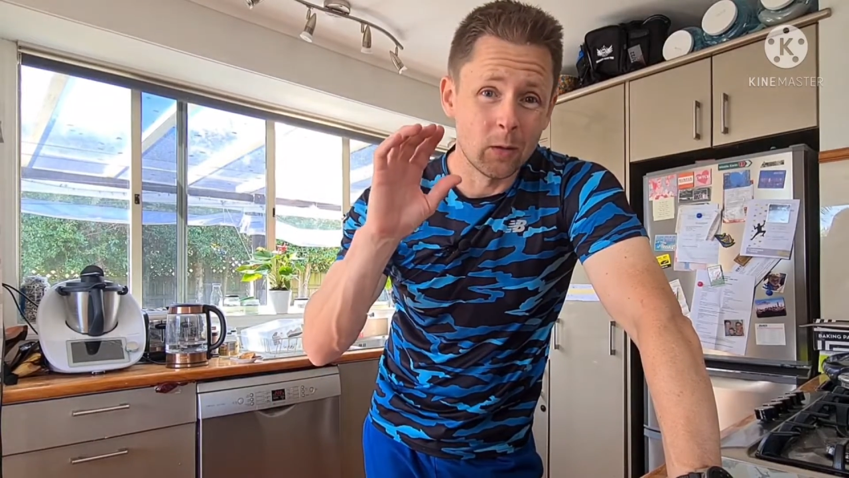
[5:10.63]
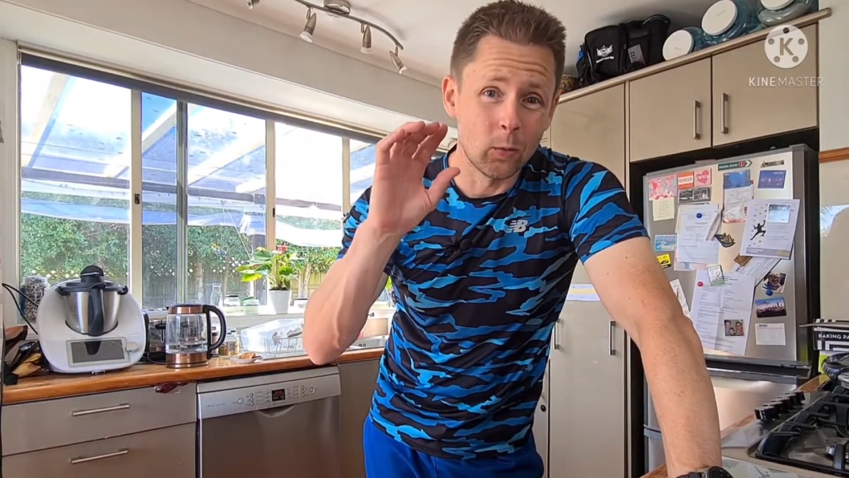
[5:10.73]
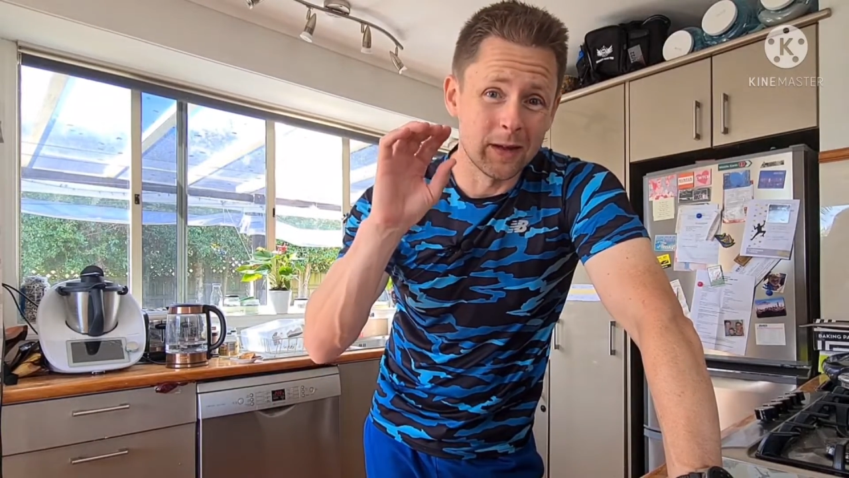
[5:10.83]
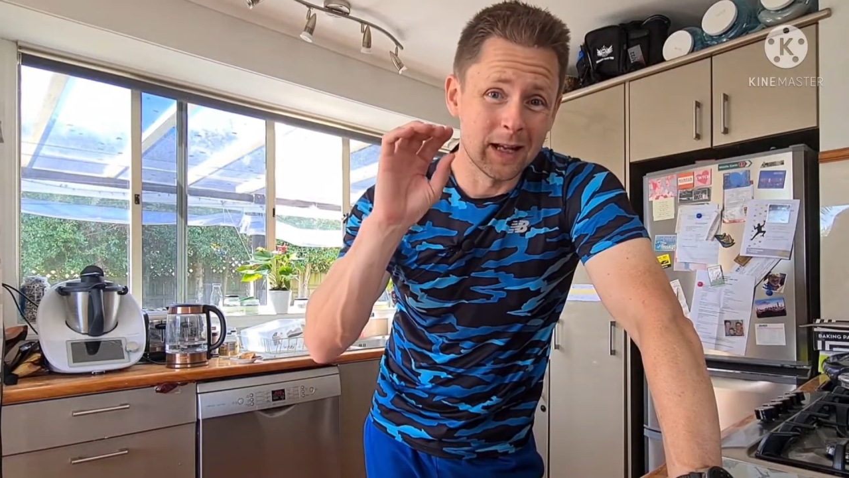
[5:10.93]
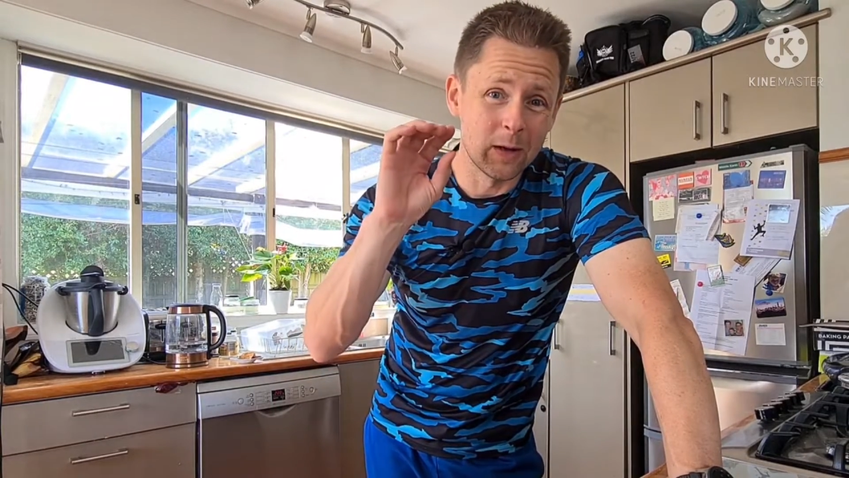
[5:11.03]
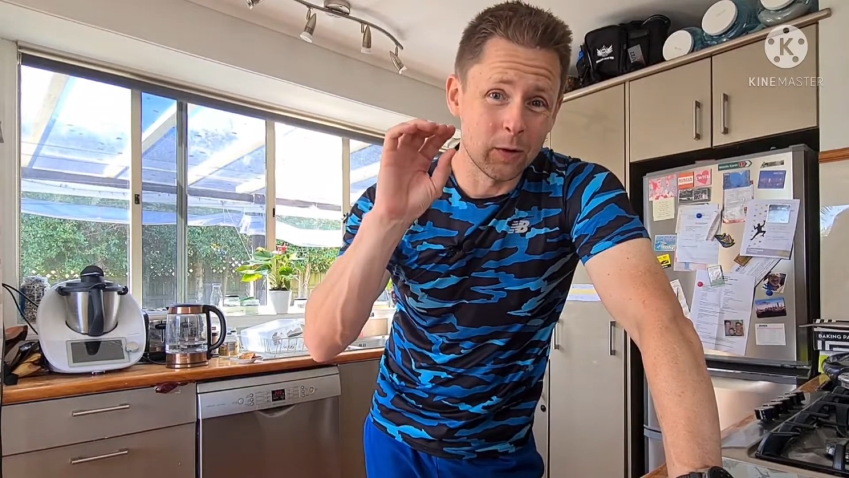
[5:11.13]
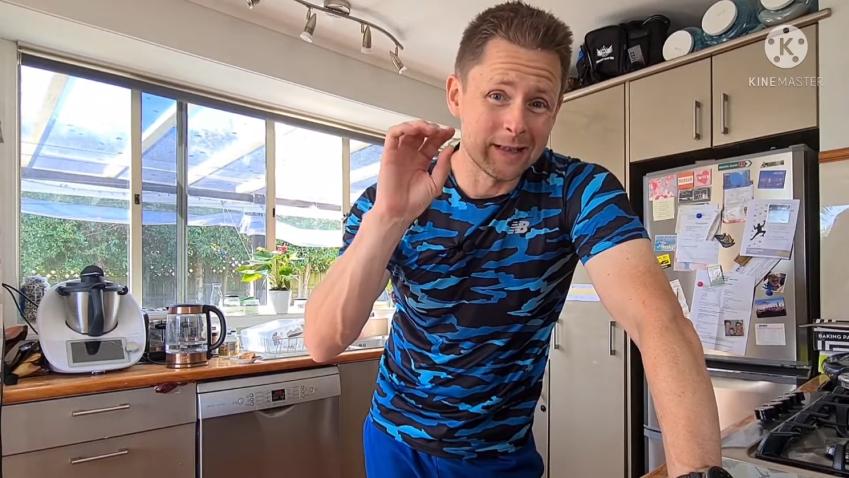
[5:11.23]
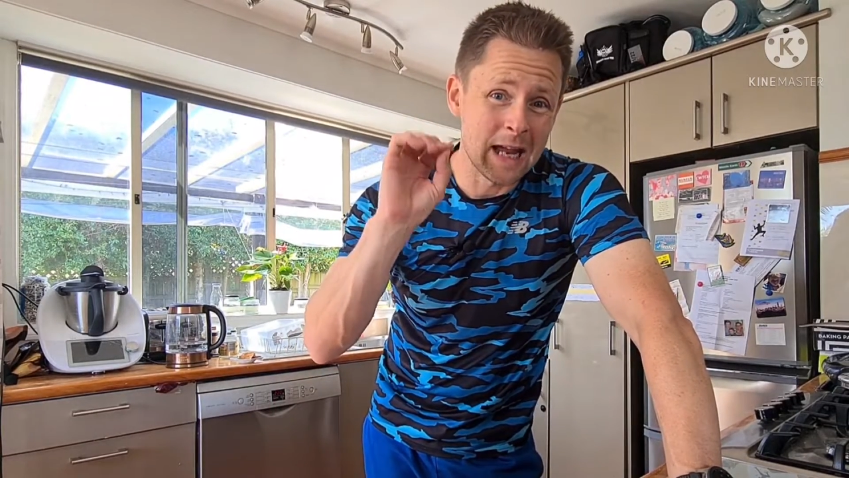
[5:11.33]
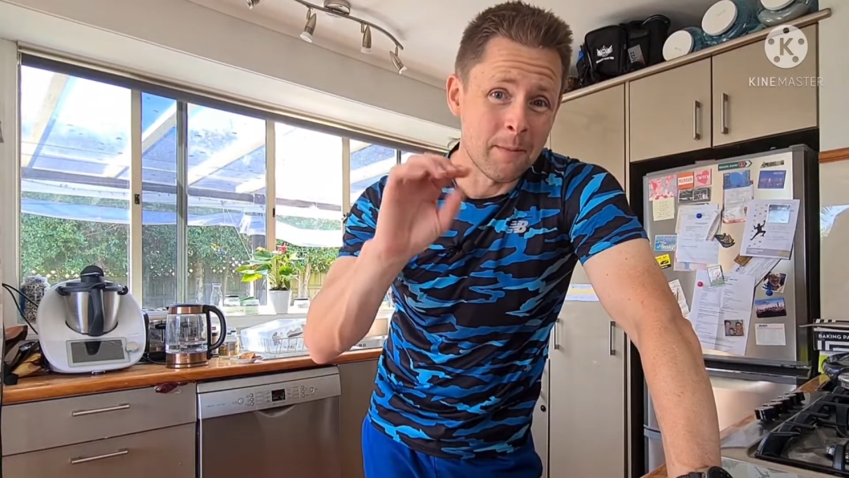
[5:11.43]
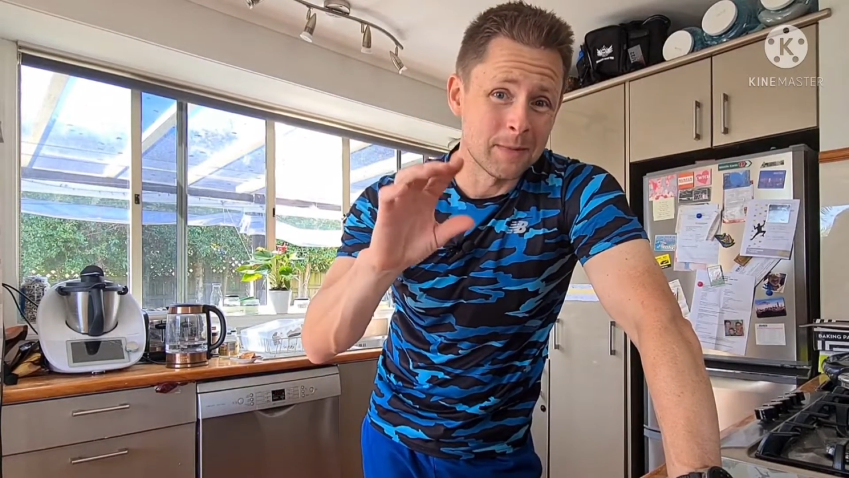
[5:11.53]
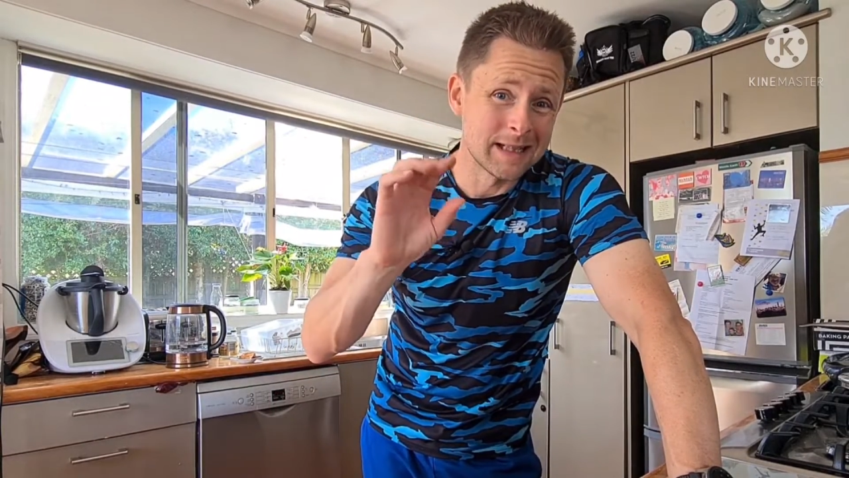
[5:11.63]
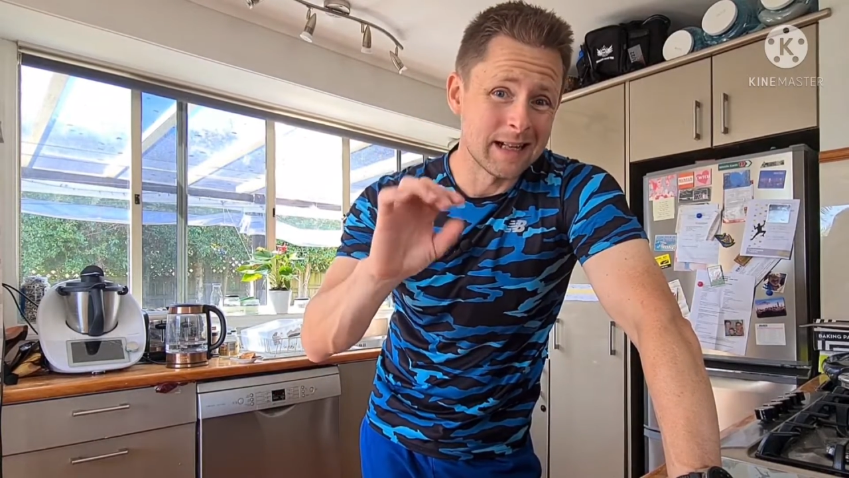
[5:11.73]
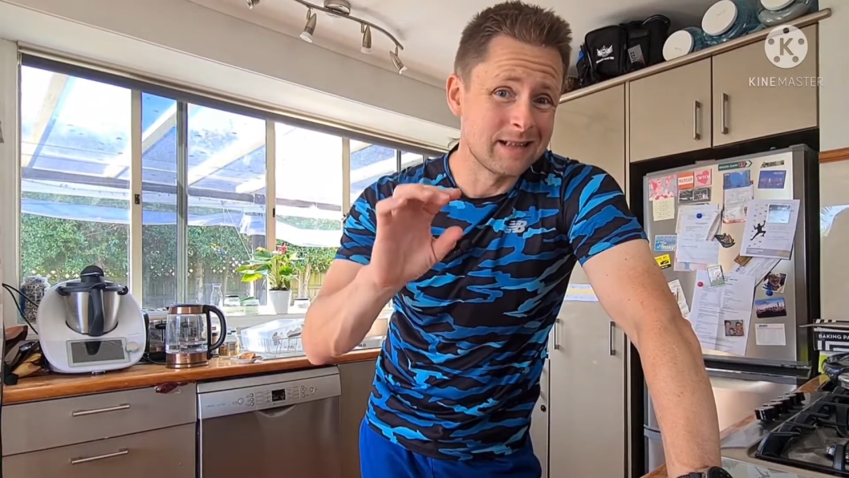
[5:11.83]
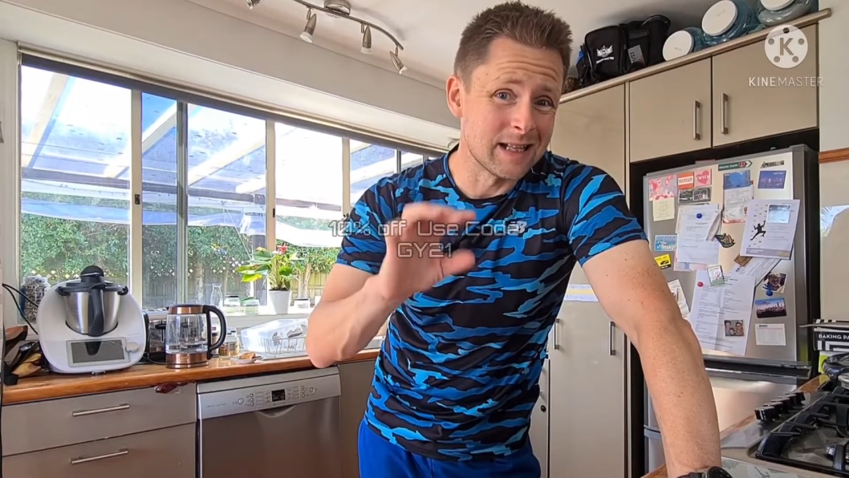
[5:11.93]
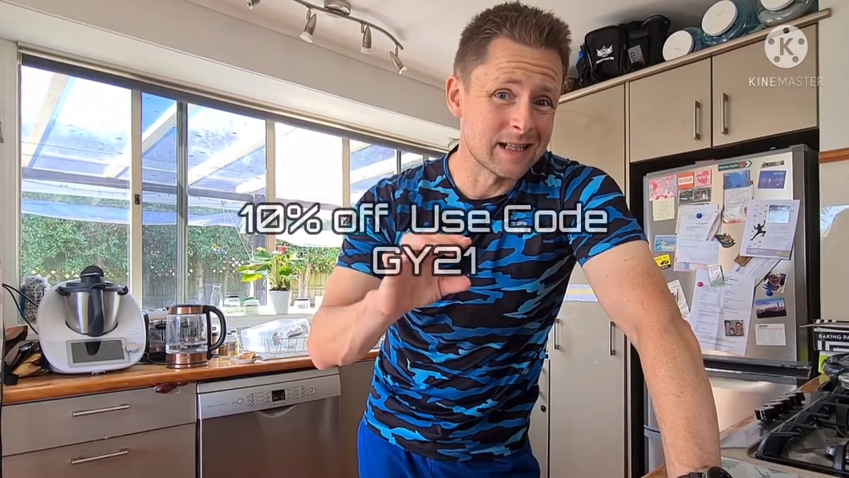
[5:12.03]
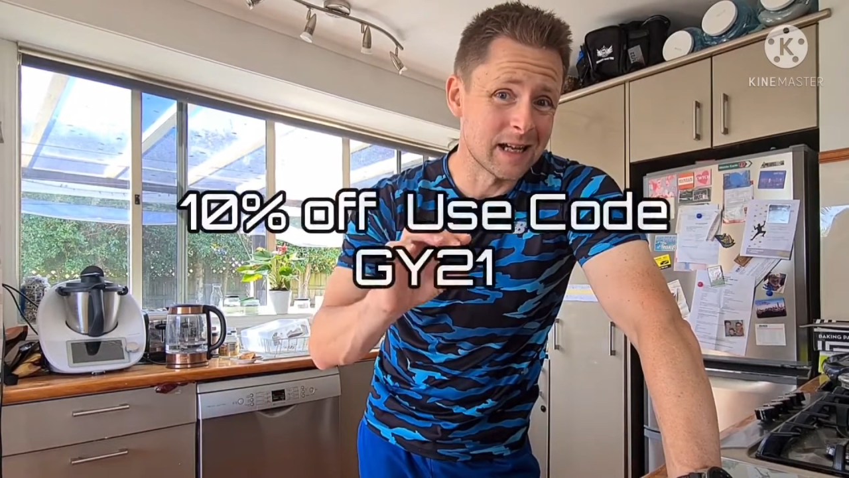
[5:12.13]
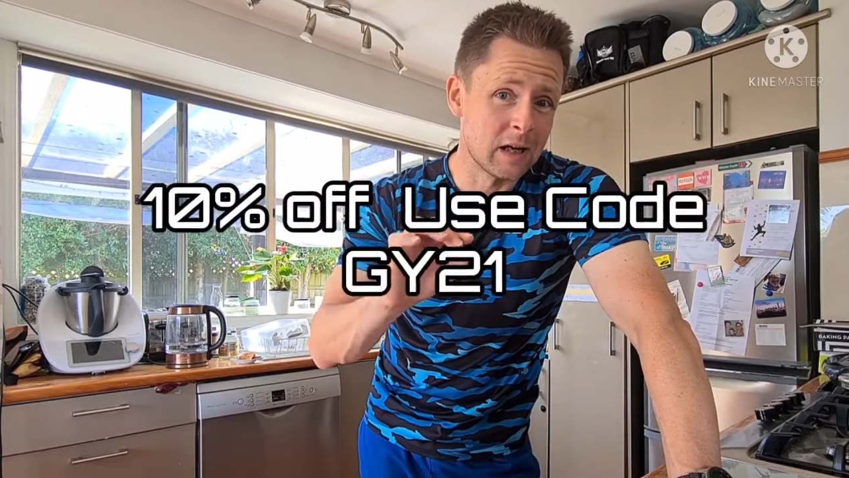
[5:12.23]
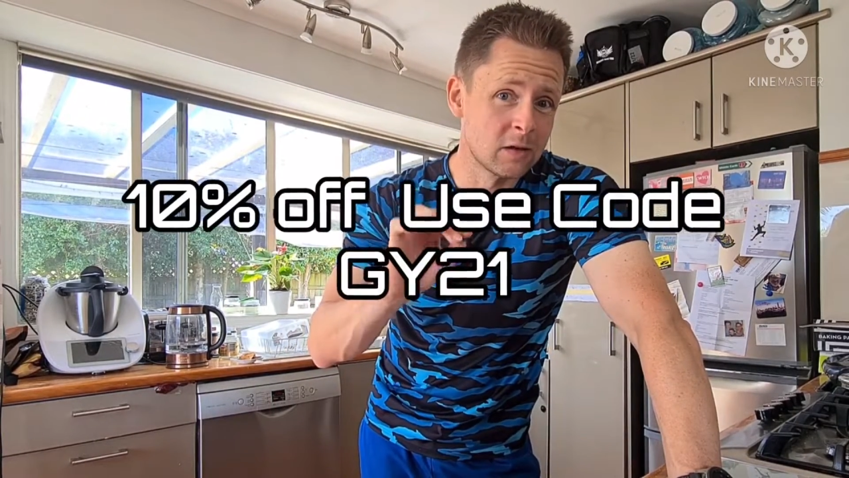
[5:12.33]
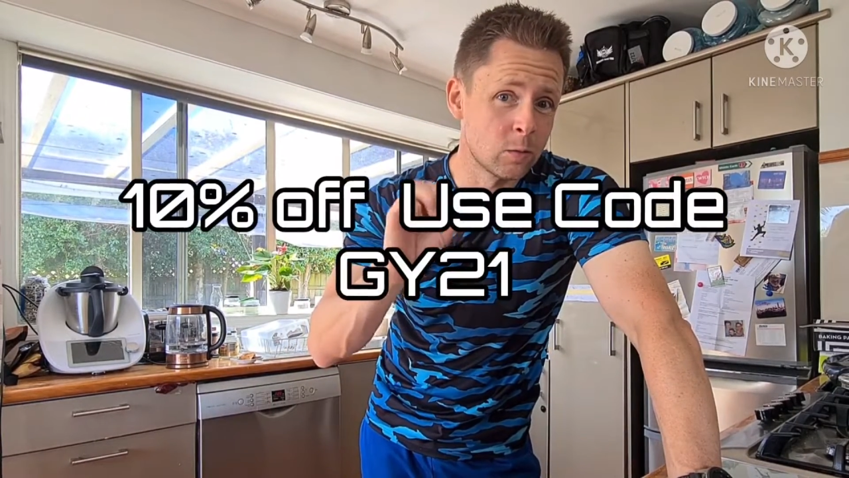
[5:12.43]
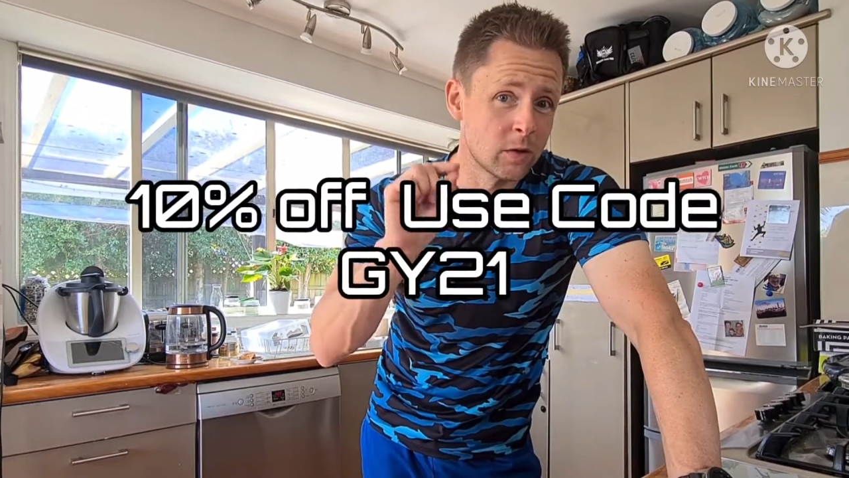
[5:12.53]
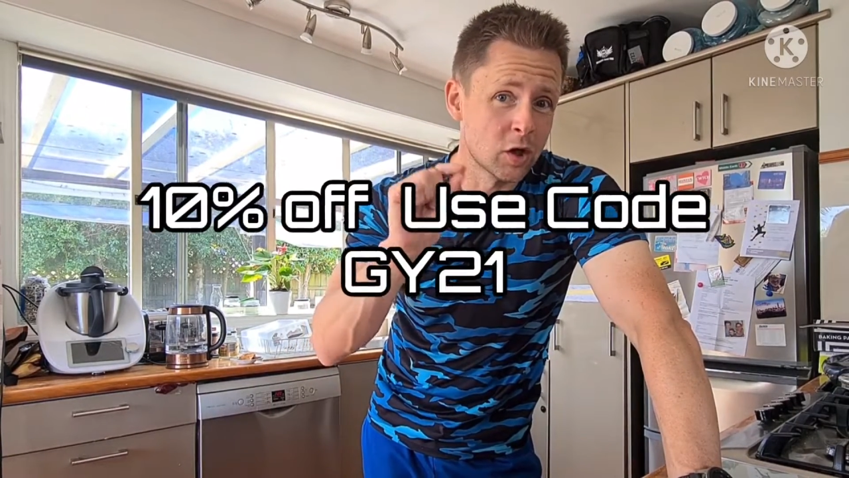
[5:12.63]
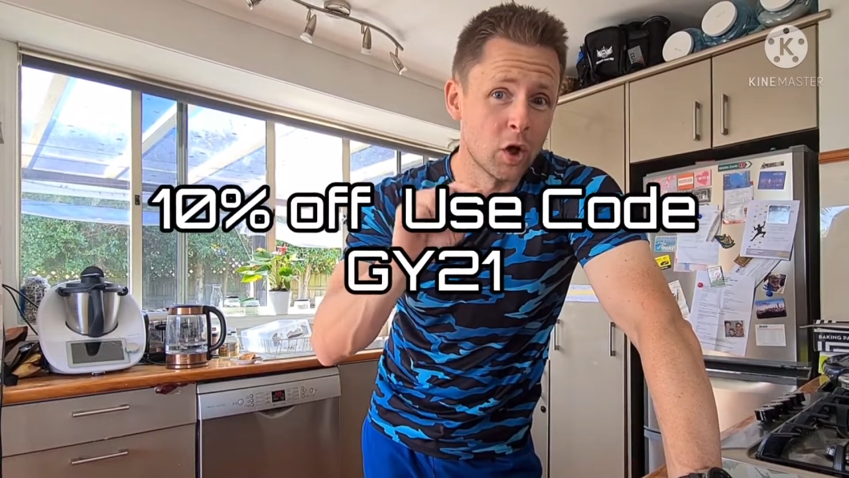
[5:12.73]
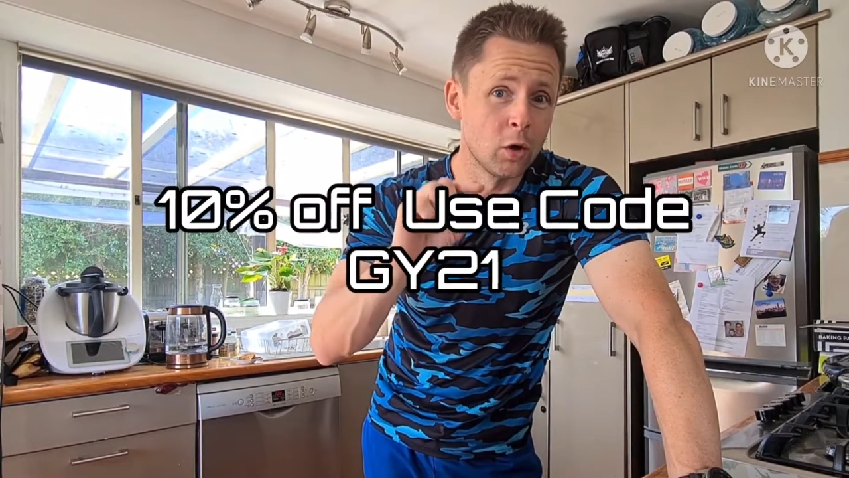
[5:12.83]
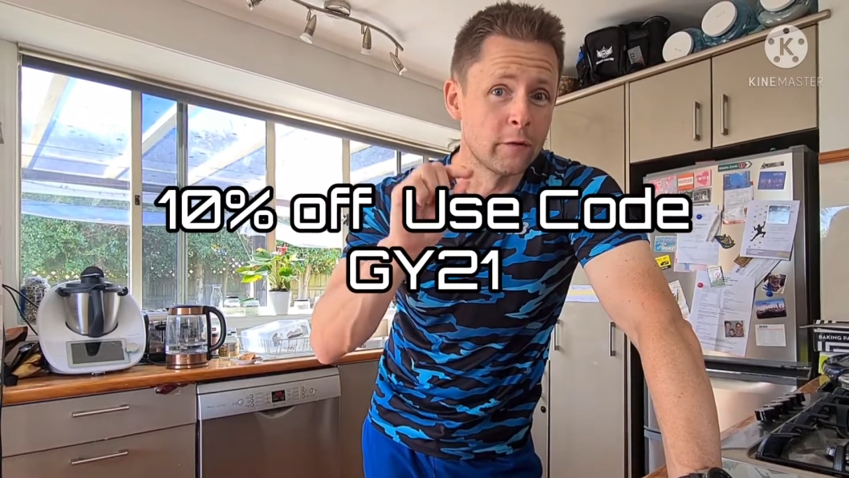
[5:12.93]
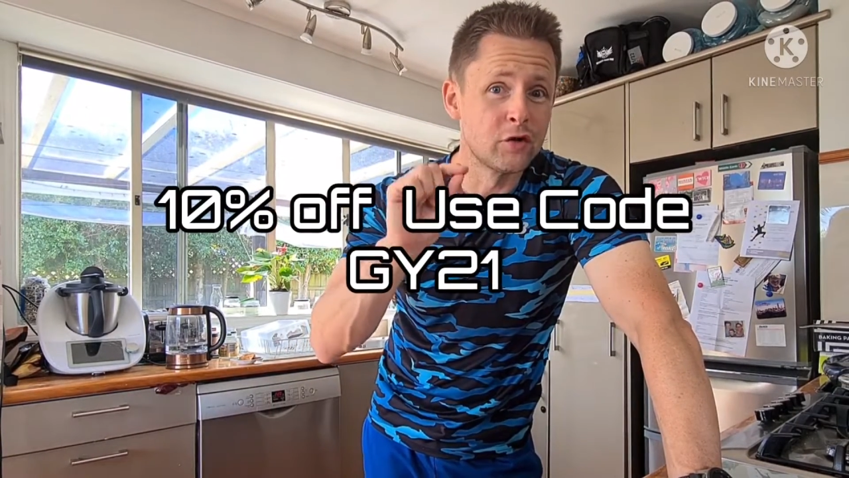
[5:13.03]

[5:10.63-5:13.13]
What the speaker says: With a 10% discount with a code